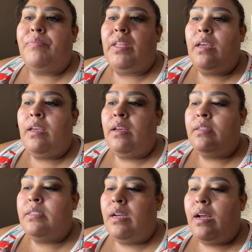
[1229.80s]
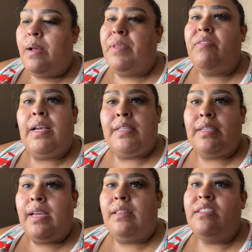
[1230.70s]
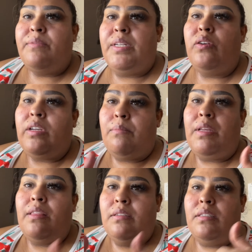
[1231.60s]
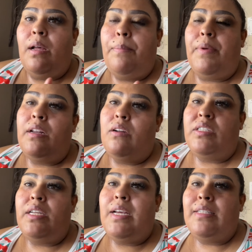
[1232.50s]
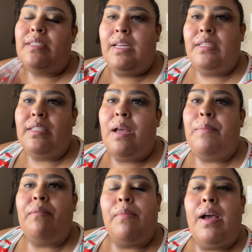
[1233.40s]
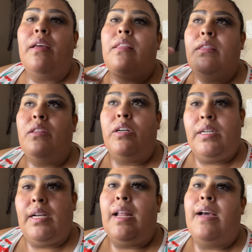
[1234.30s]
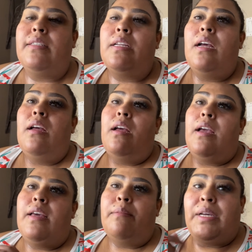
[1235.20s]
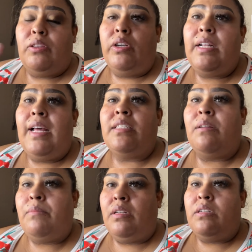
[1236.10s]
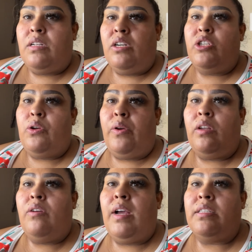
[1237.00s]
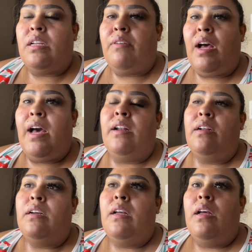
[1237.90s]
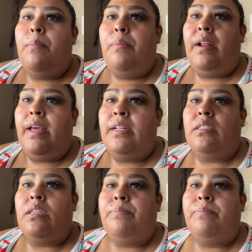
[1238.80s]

And if you guys like this video, give me thumbs up, and I'll see you guys next time in my third class. In my third class, I'm gonna start showing you guys of how to blend